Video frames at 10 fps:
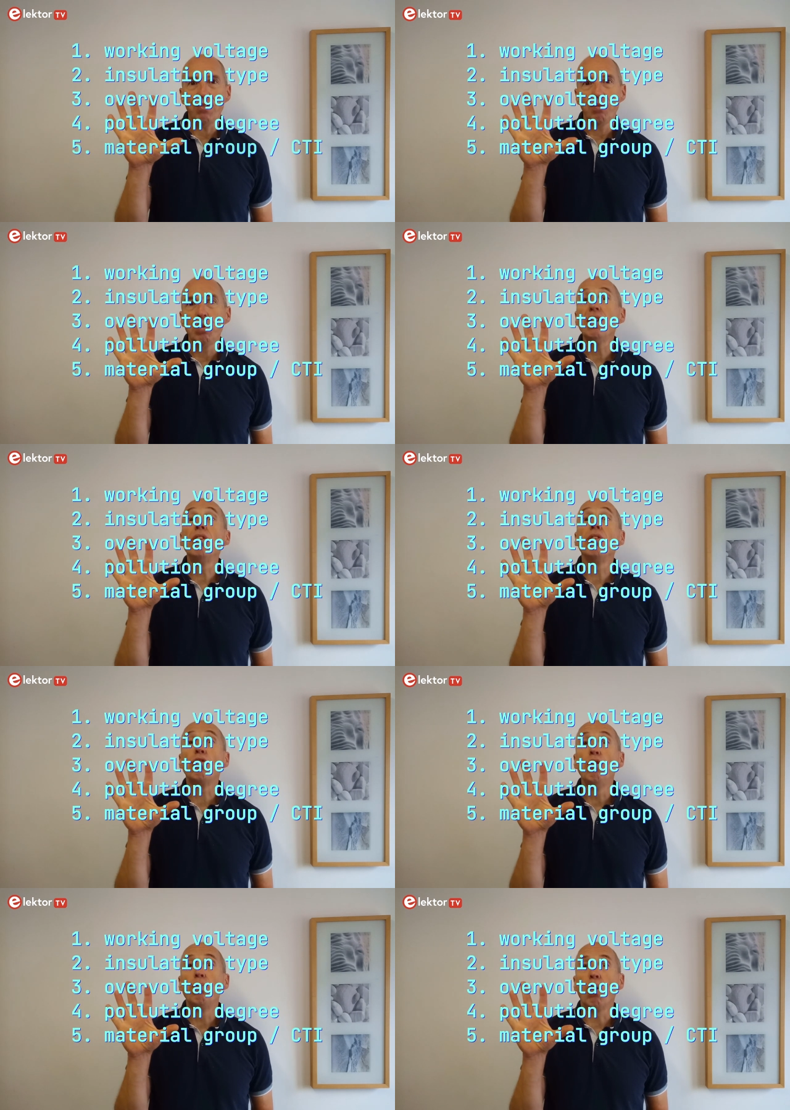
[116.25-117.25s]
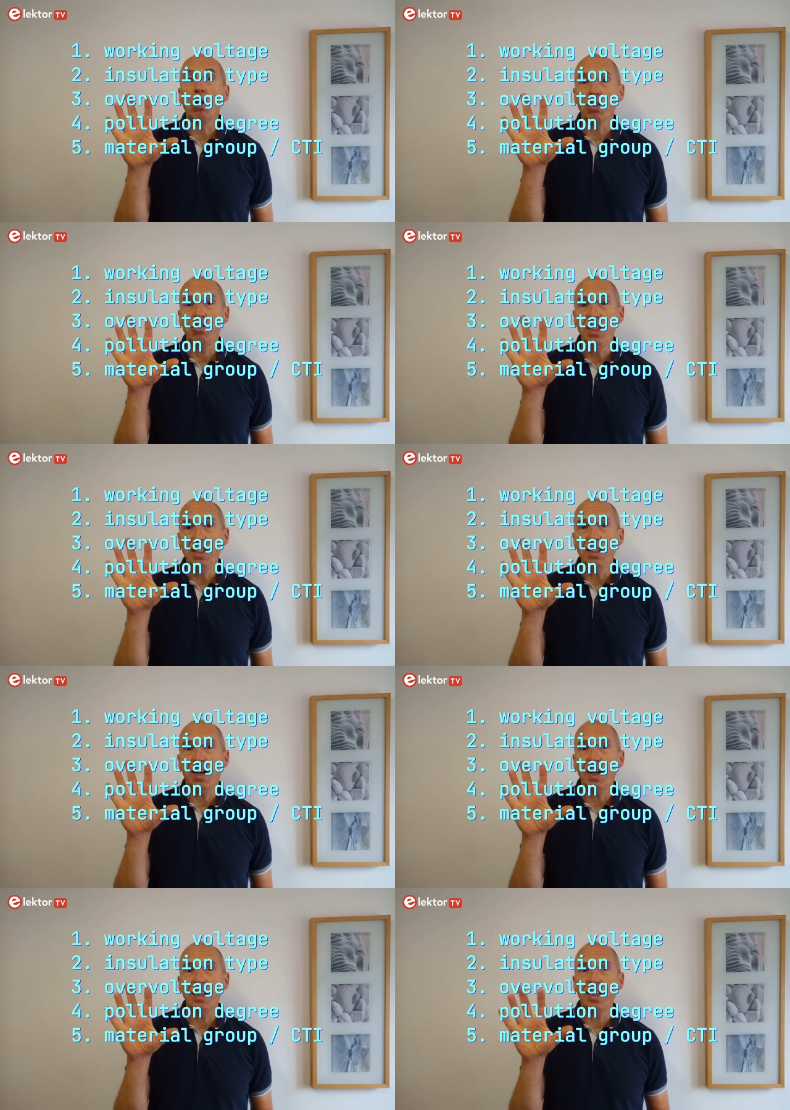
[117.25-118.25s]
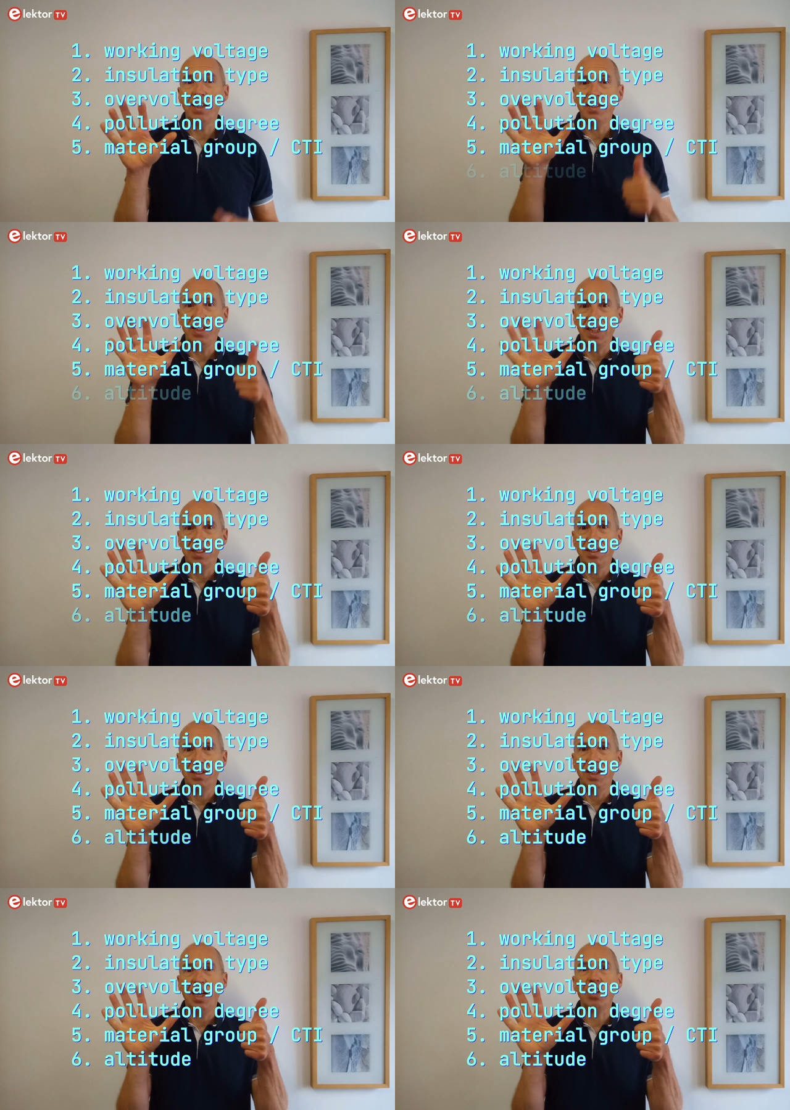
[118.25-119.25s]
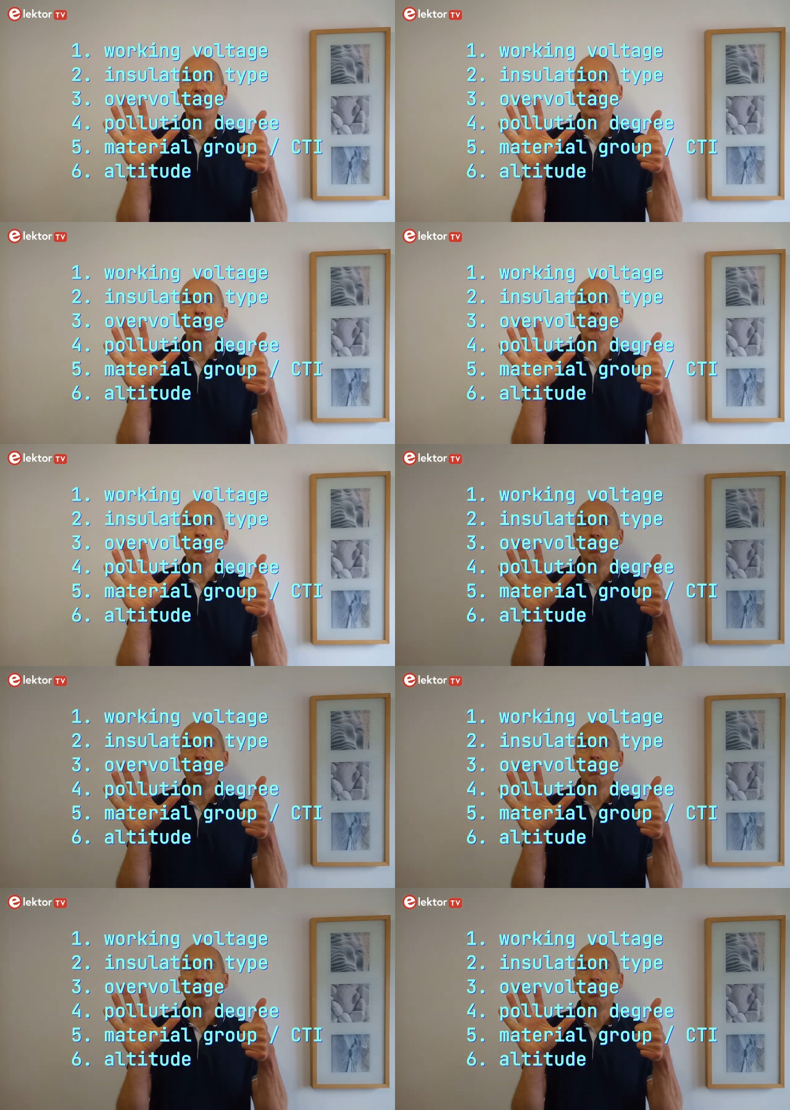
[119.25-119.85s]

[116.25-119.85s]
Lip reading: No face is visible, so there are no lips to read.